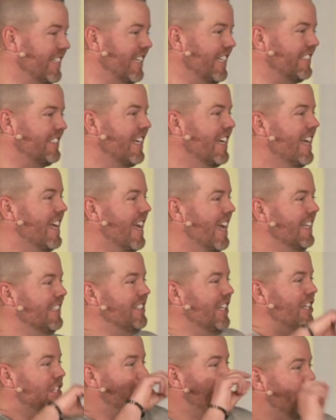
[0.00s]
this, is
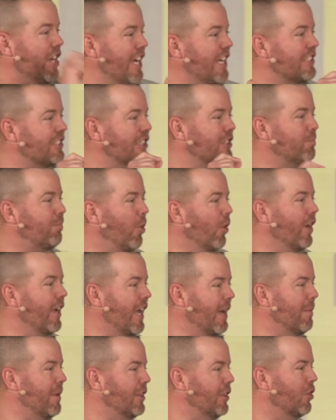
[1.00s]
that Jesus put
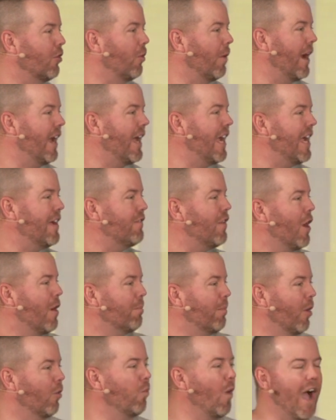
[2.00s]
him in the grave,
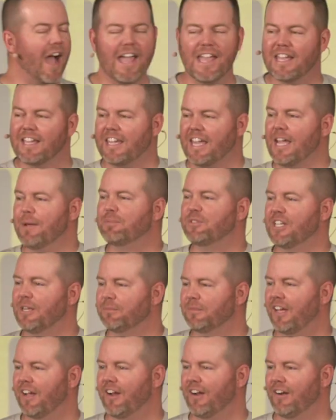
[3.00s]
but Ryan keeps
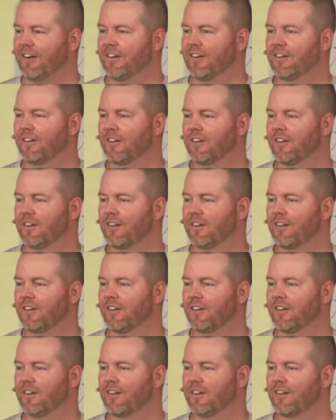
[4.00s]
him there.